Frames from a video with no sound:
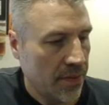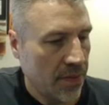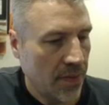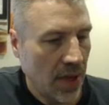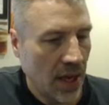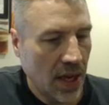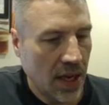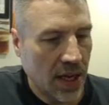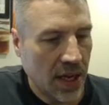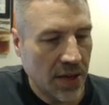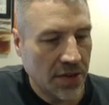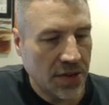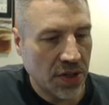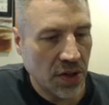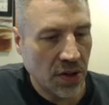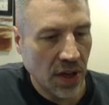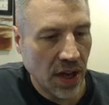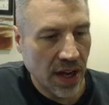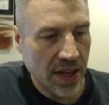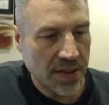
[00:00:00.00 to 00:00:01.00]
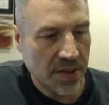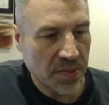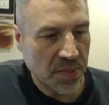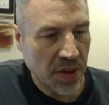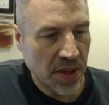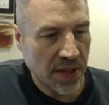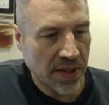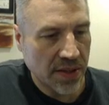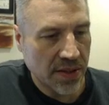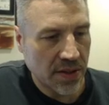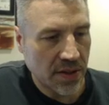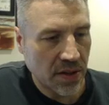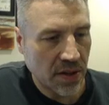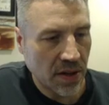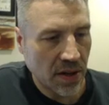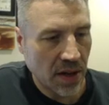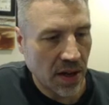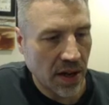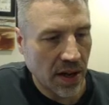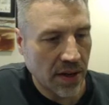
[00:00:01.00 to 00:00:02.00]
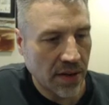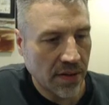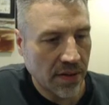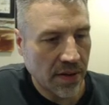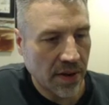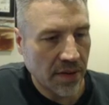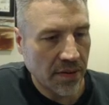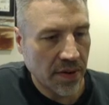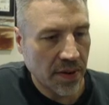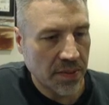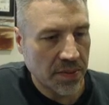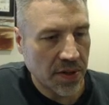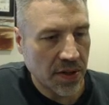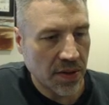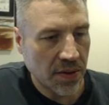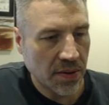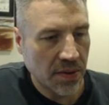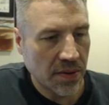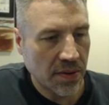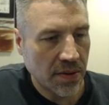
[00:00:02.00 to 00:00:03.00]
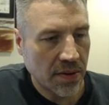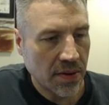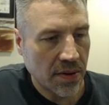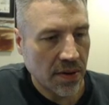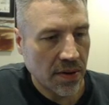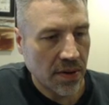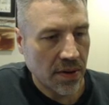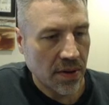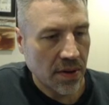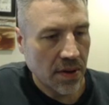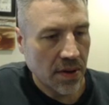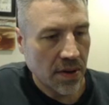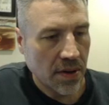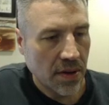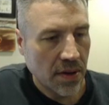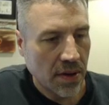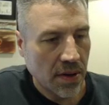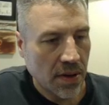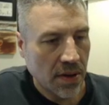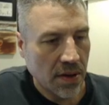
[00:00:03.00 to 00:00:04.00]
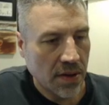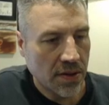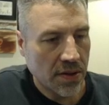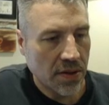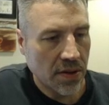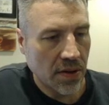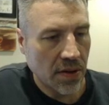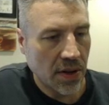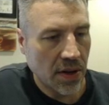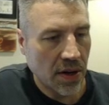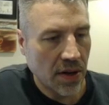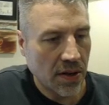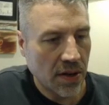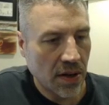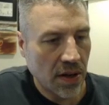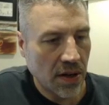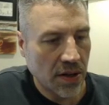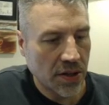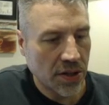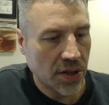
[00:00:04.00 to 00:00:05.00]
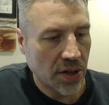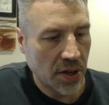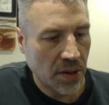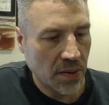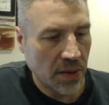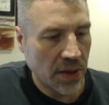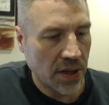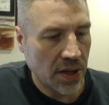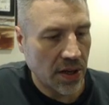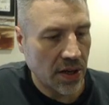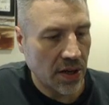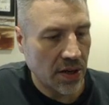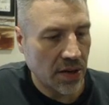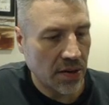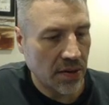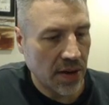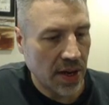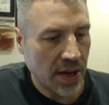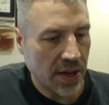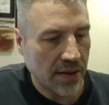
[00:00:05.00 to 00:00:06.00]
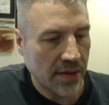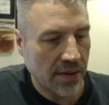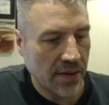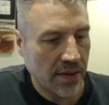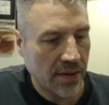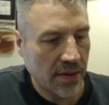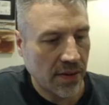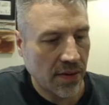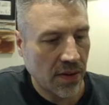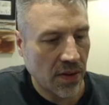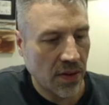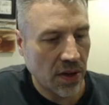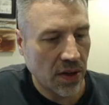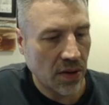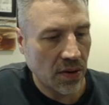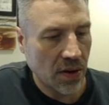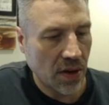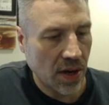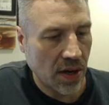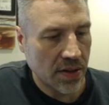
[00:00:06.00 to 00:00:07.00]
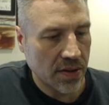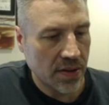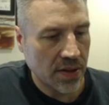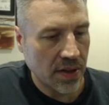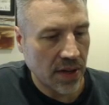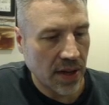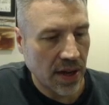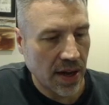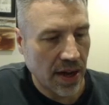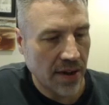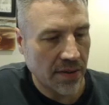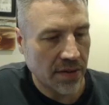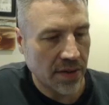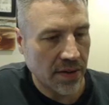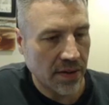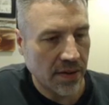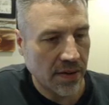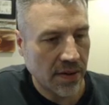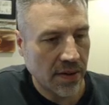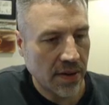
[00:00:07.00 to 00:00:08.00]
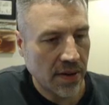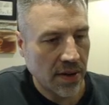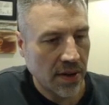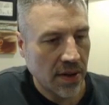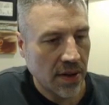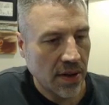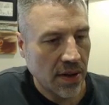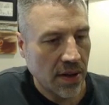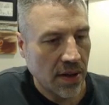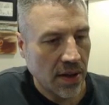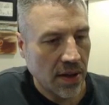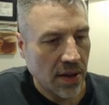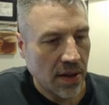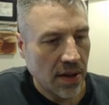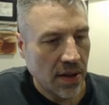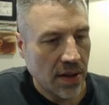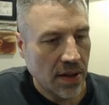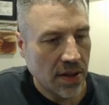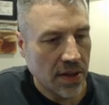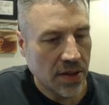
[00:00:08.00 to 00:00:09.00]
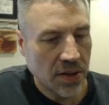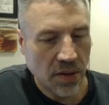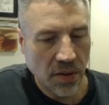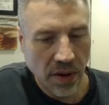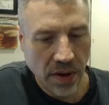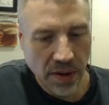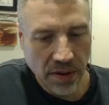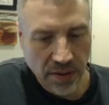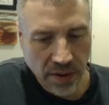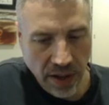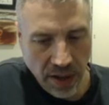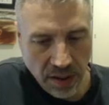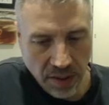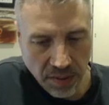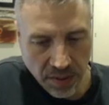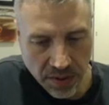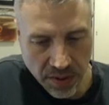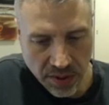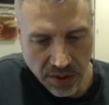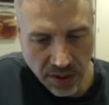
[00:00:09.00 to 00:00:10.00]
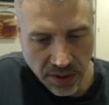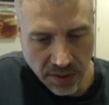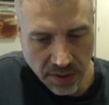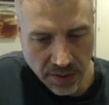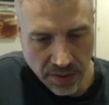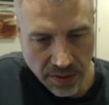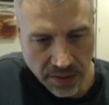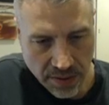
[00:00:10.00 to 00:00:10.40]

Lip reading: it gives you lots of places you can line stuff up to. And so then I'll show you what you can do next so that you constantly have this grid available to you.